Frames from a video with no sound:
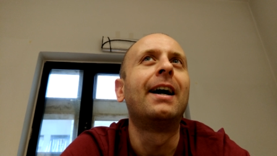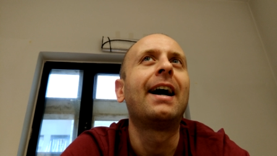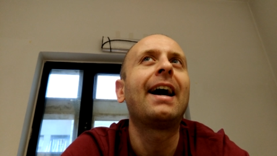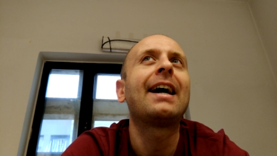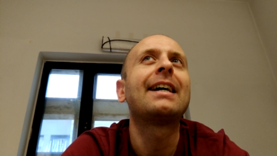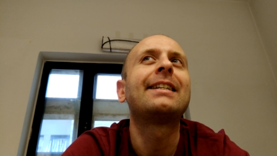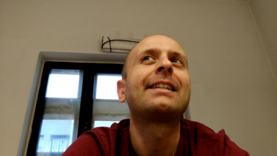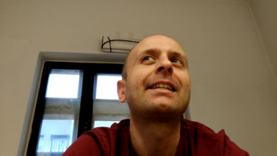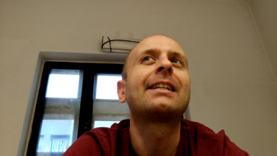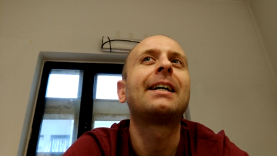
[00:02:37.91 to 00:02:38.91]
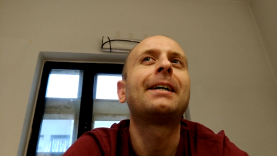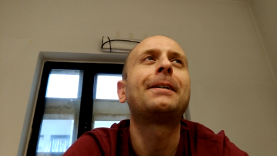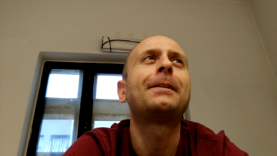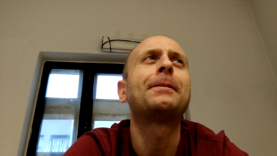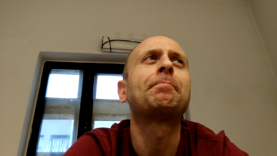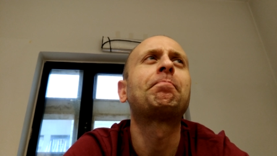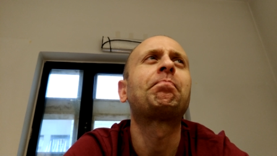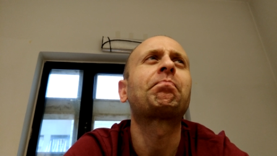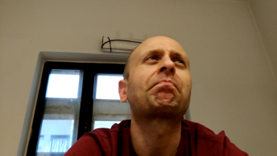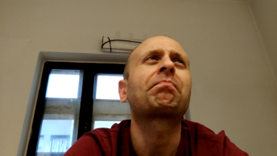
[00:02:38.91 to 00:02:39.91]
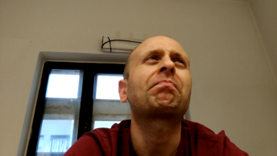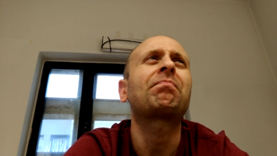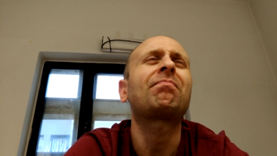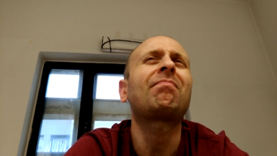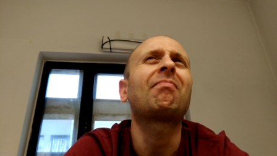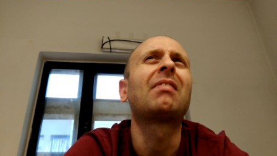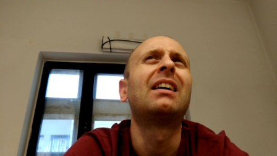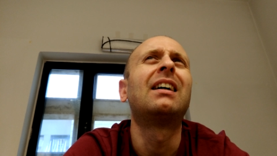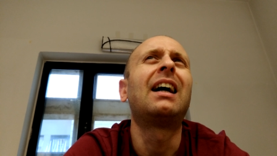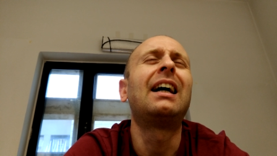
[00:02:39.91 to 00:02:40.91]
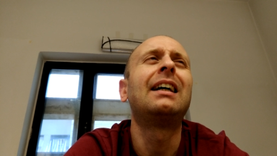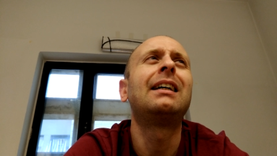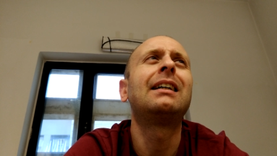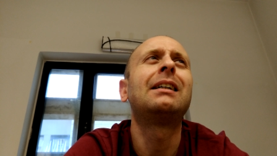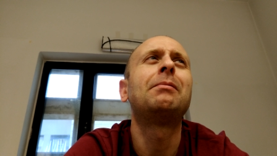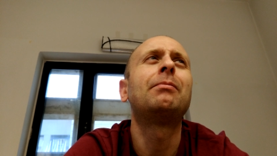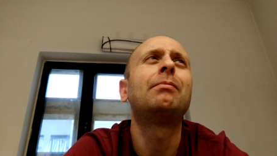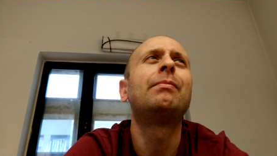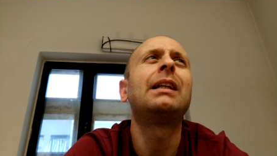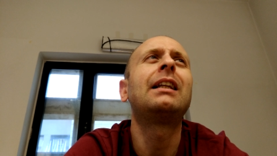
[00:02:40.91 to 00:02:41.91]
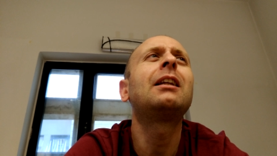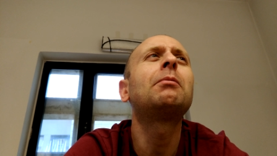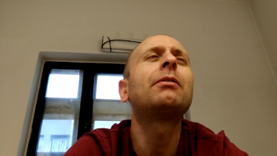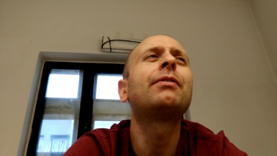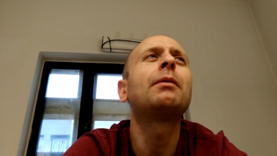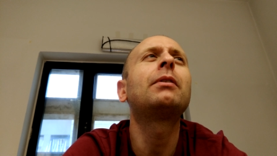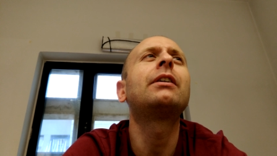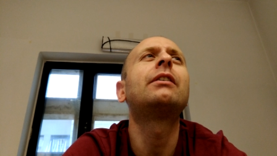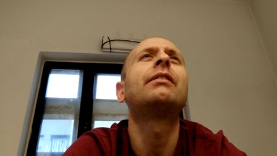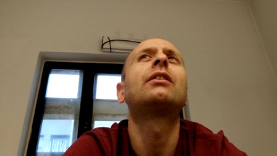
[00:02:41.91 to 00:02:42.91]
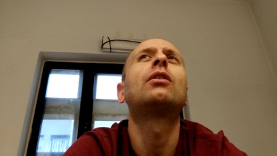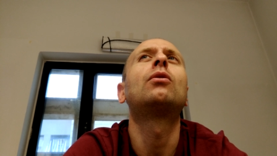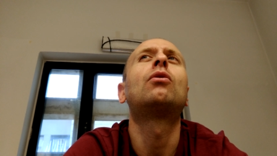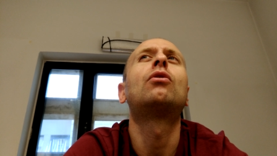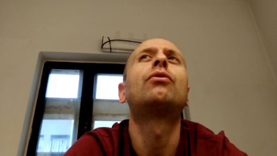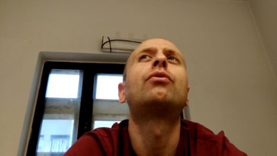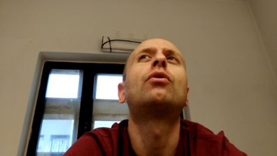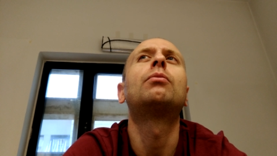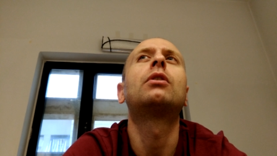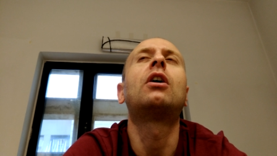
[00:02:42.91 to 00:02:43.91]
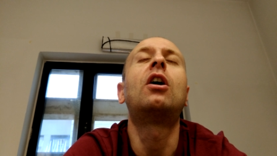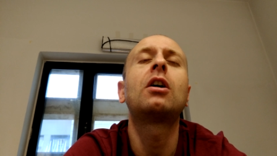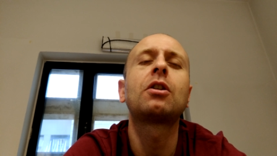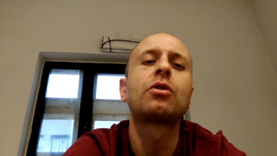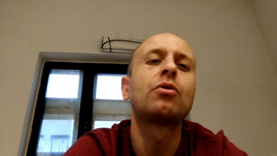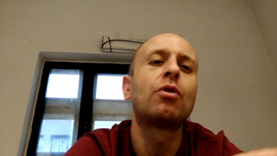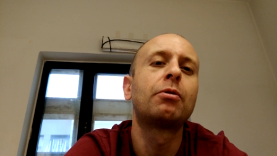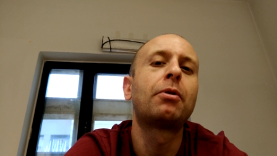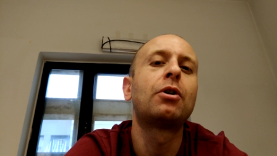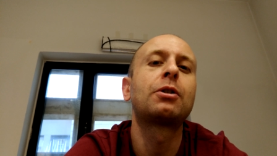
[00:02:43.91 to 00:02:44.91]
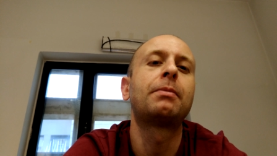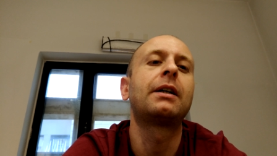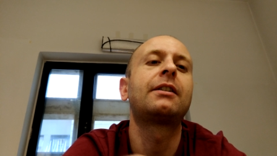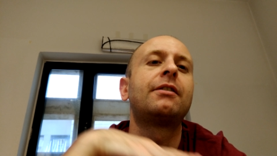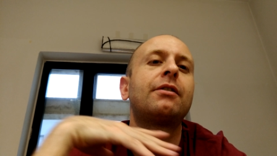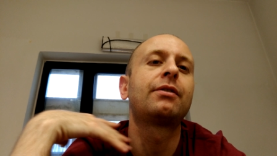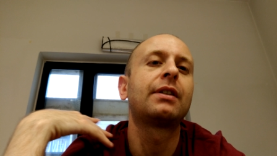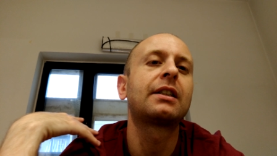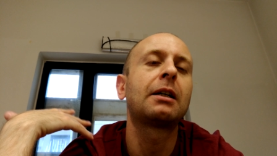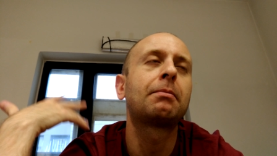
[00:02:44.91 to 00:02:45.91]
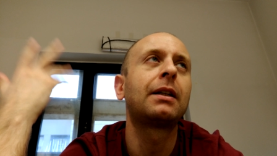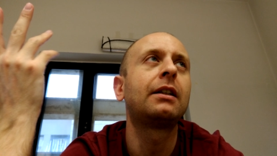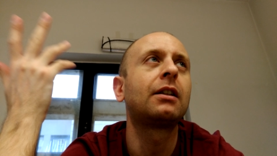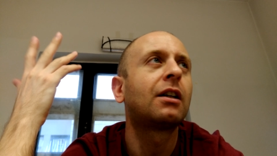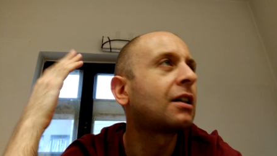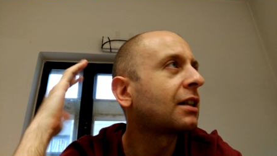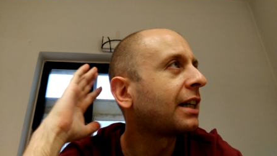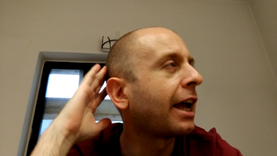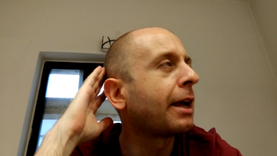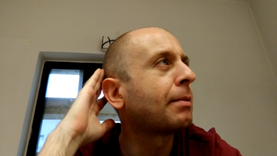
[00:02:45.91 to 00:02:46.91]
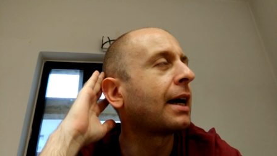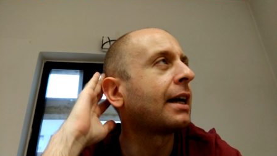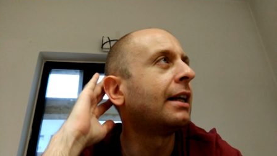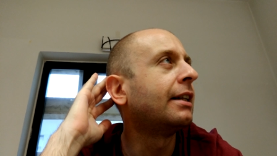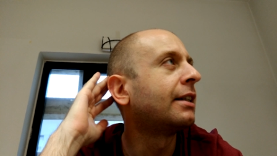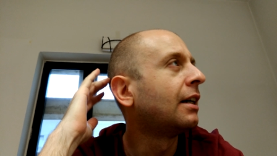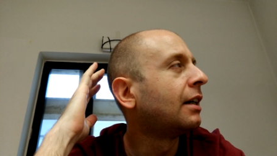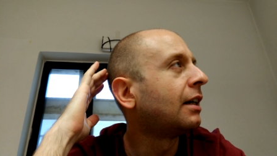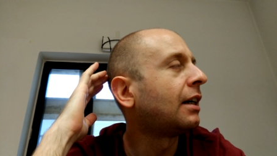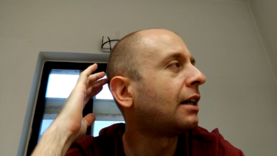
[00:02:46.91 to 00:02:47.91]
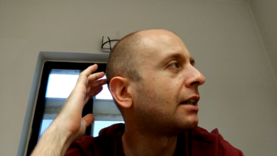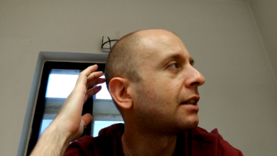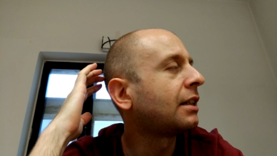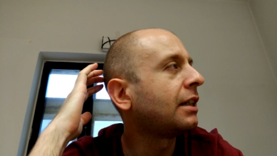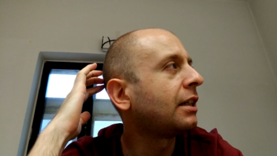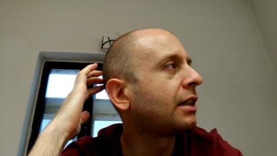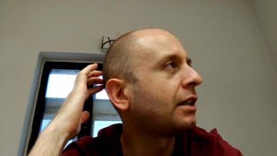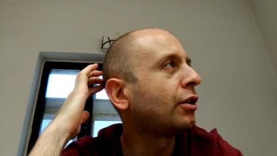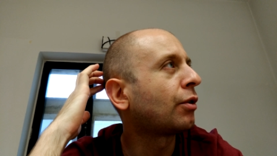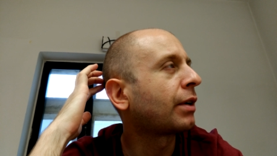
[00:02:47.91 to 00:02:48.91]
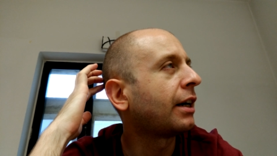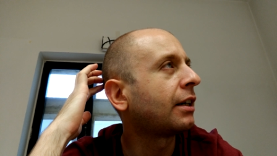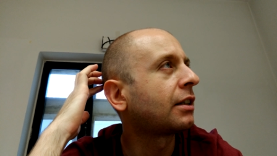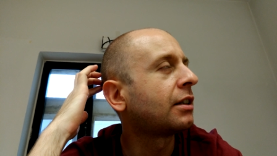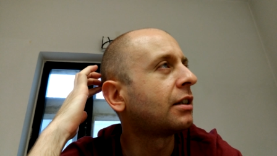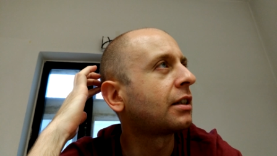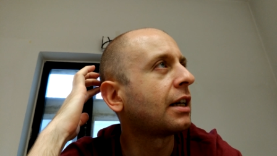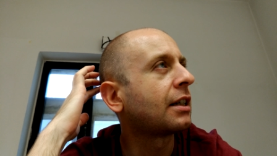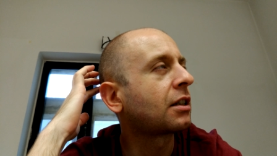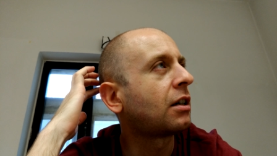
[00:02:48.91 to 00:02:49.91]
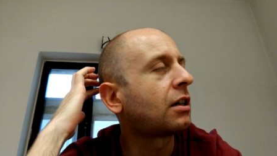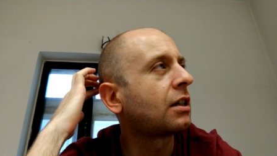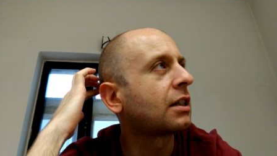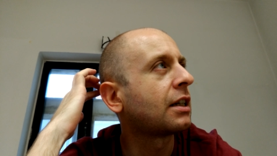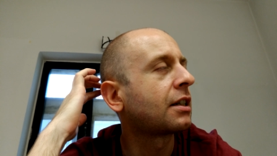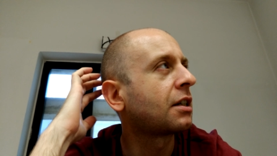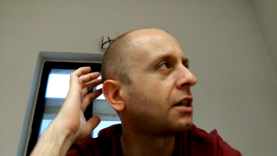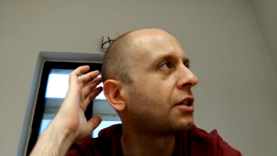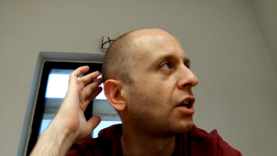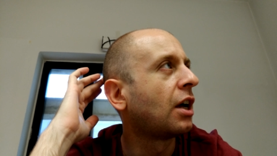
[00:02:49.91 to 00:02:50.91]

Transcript: And um, I am a little bit familiar with the lore from the Hearthstone perspective, as I play the card game and uh, see, you know, characters as cards and such.